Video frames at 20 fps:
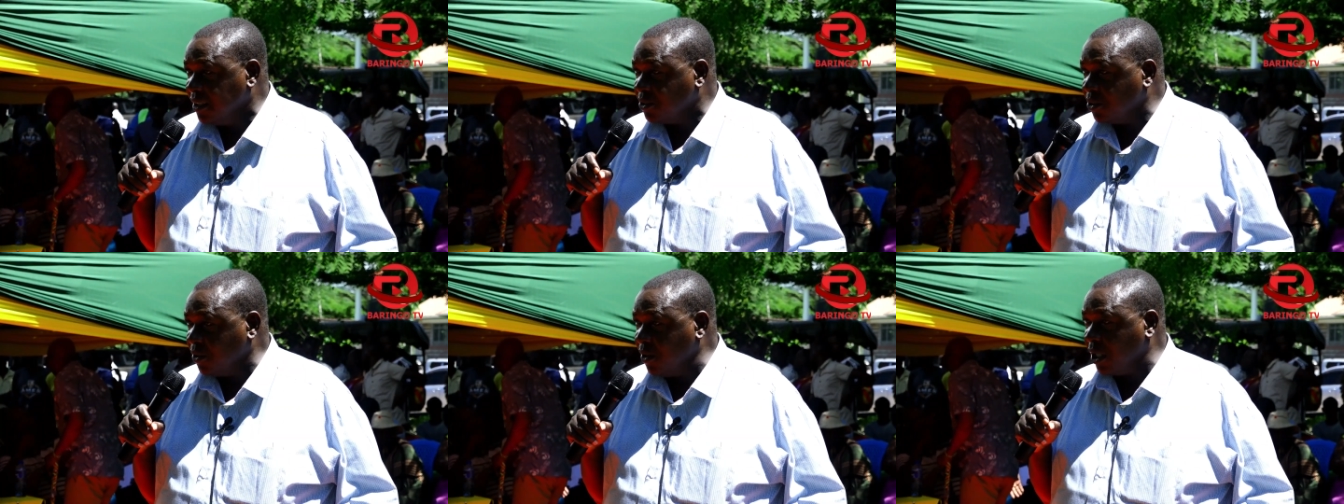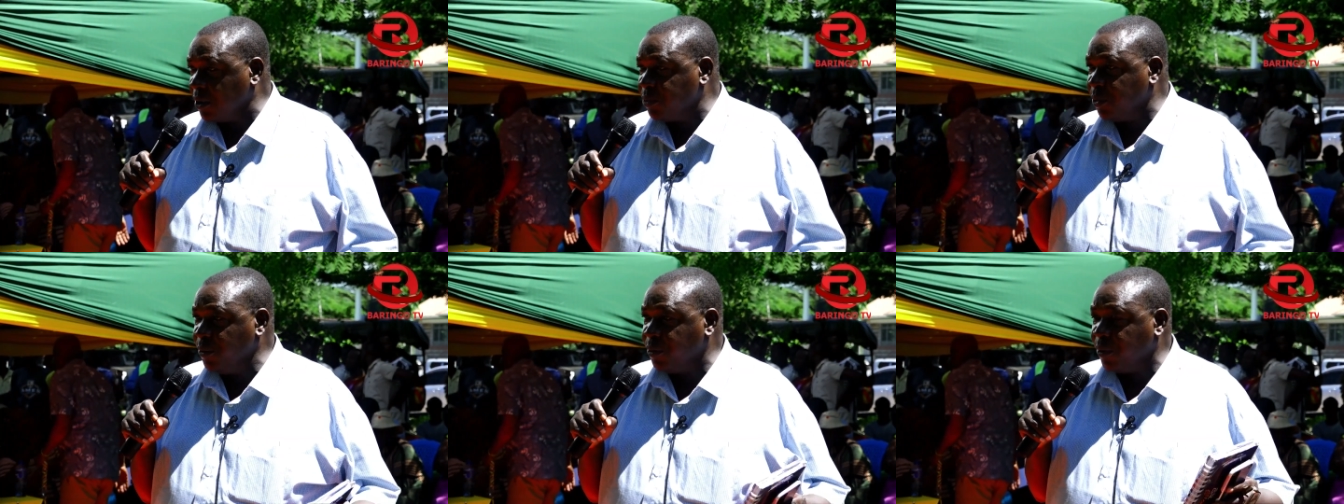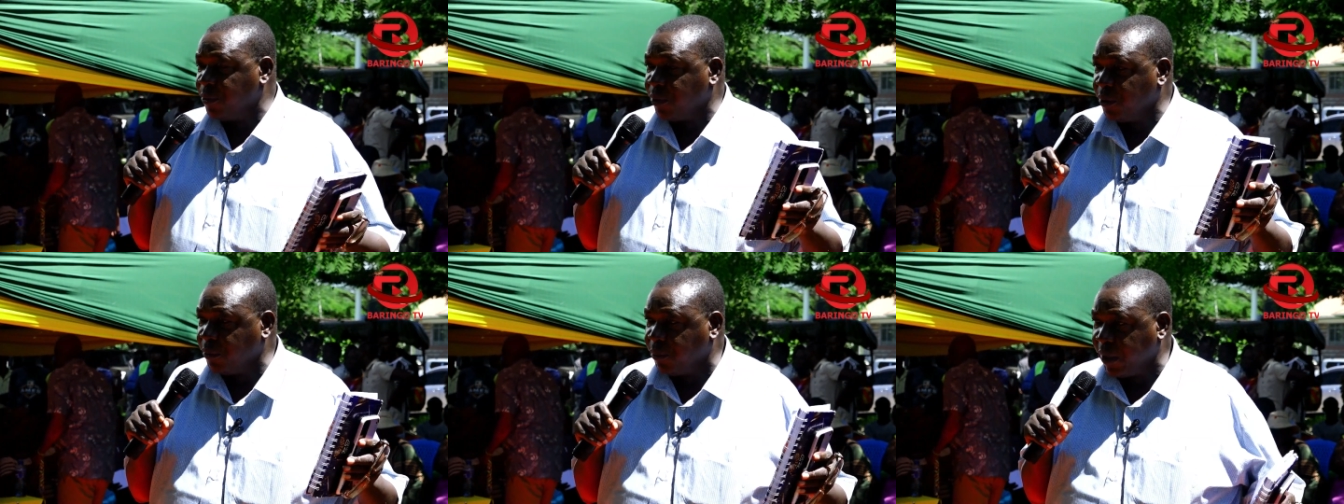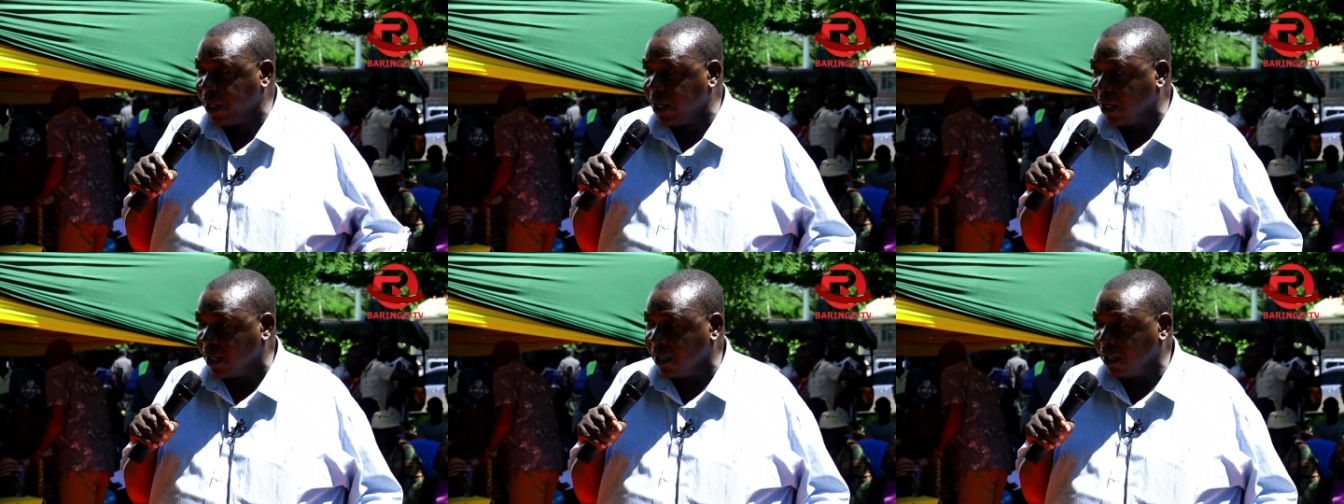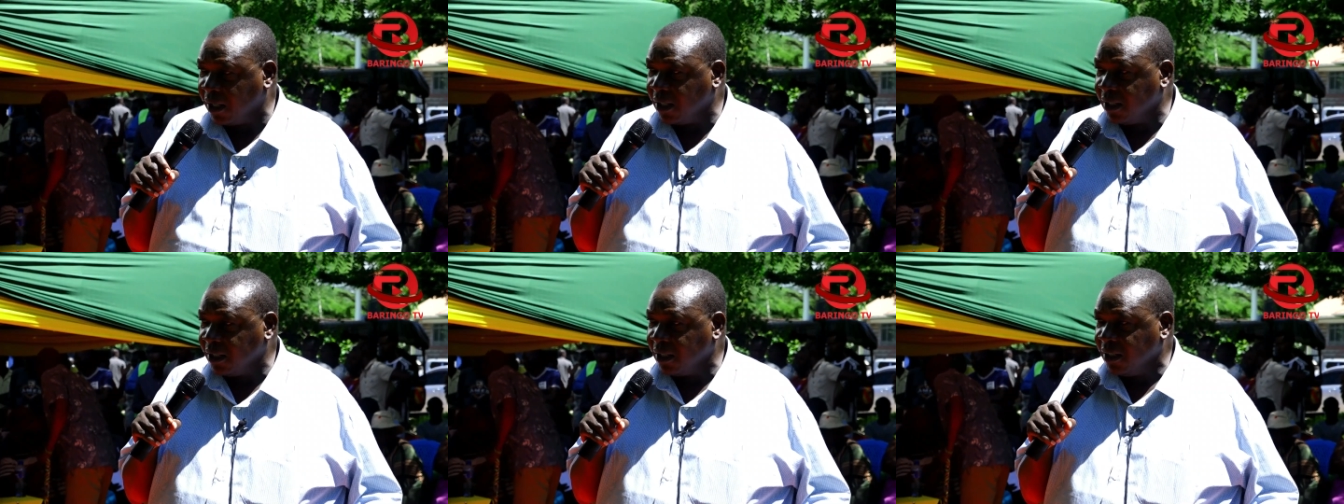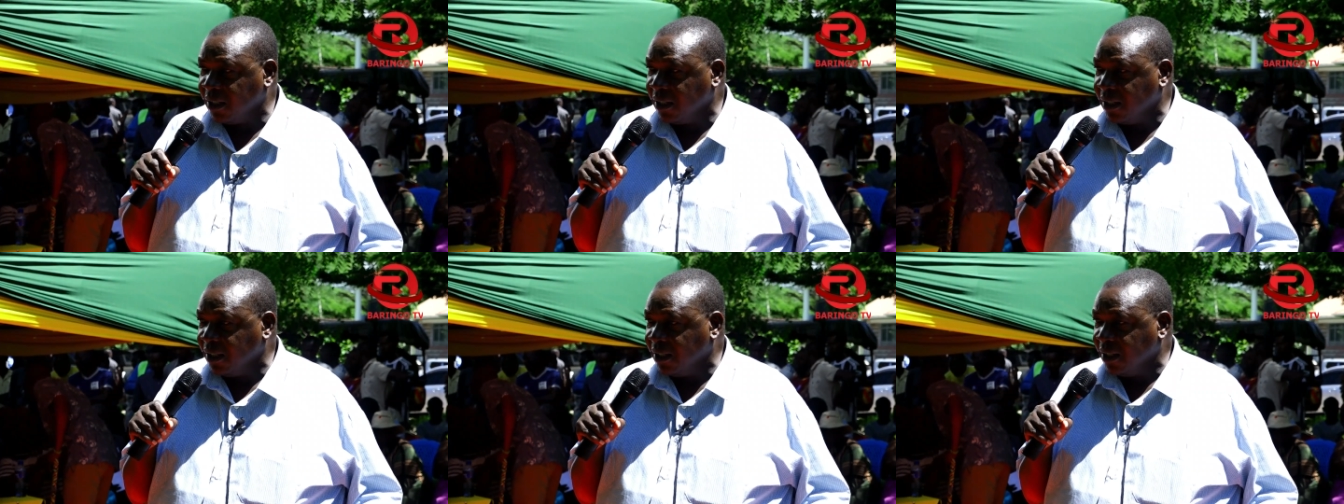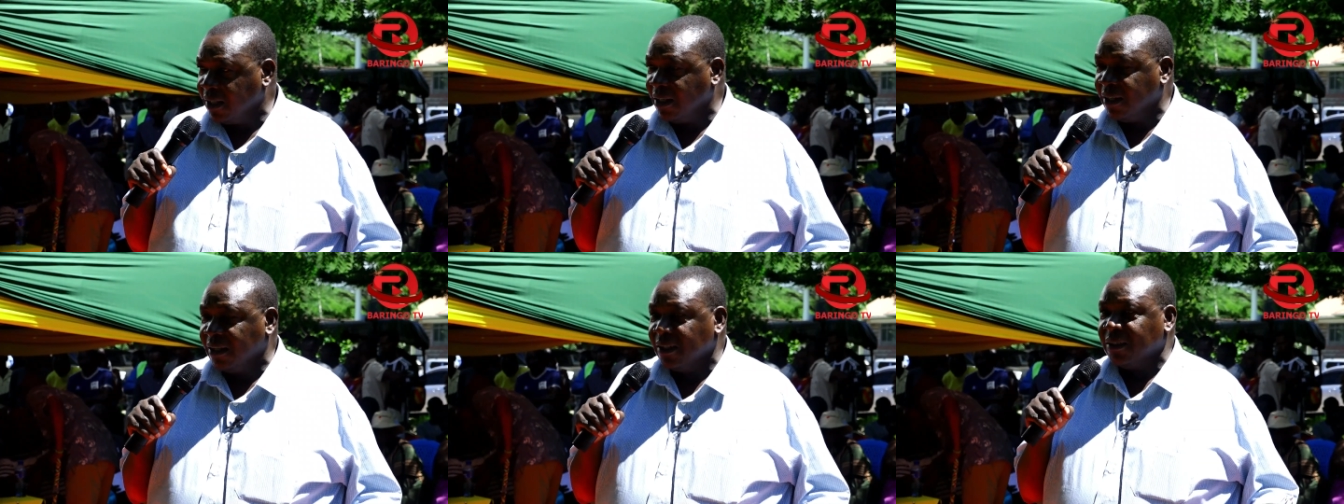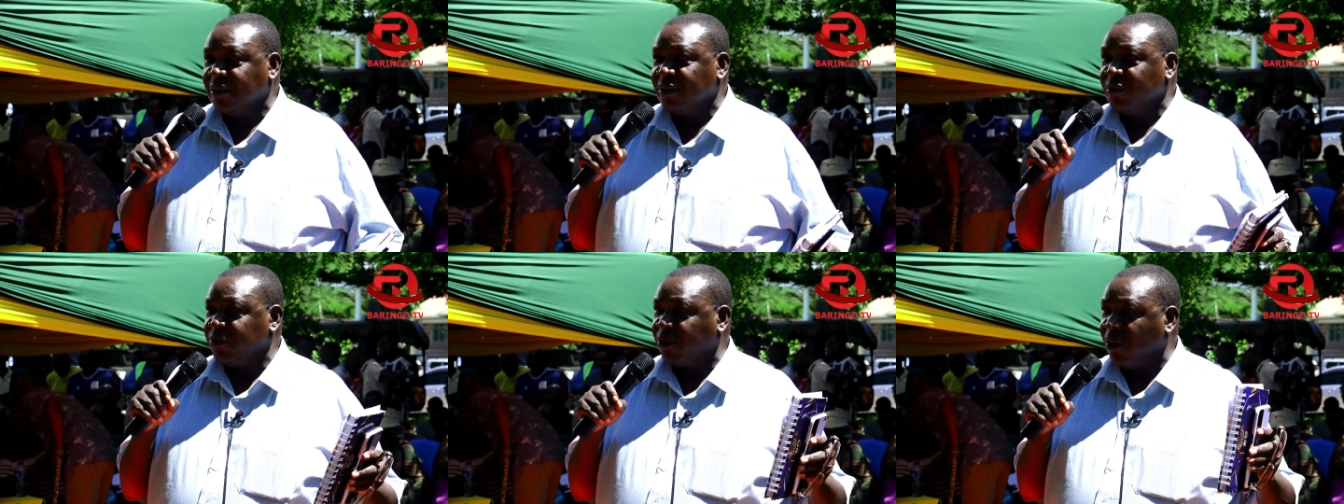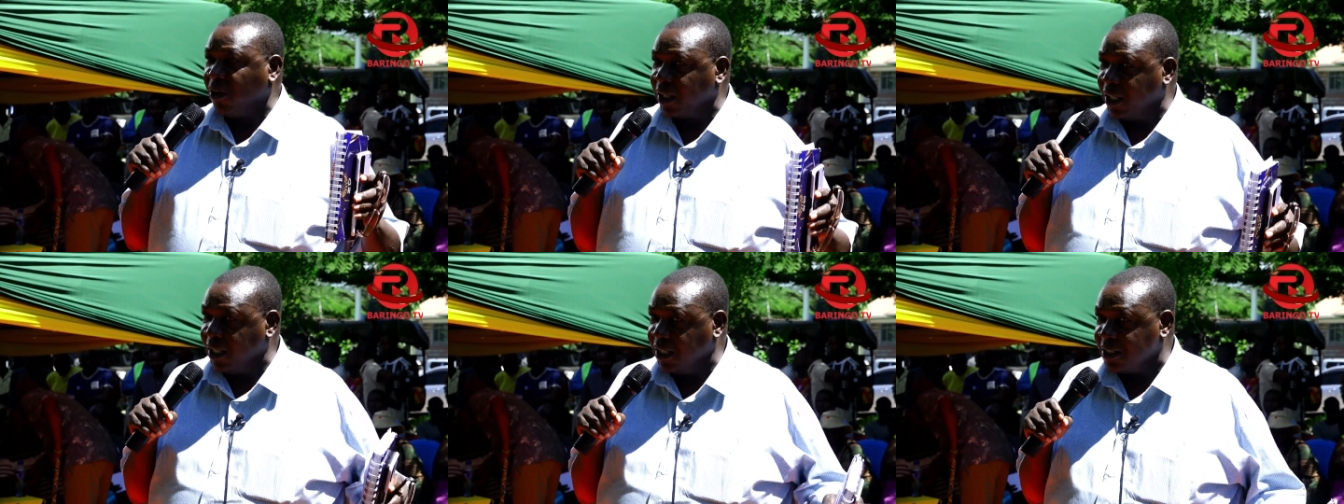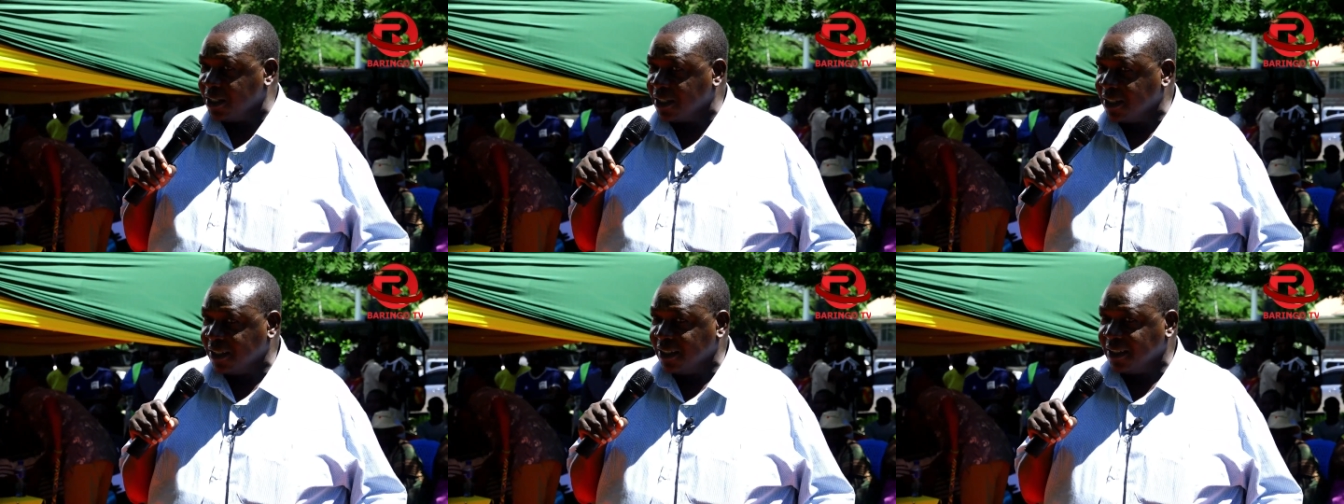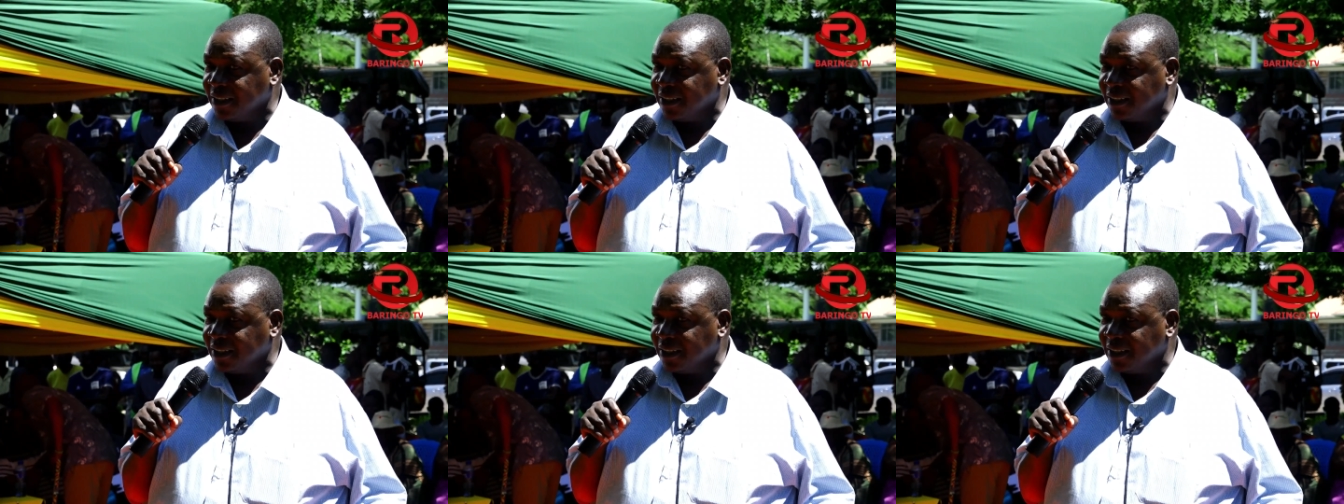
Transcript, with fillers: so that people prepare for it.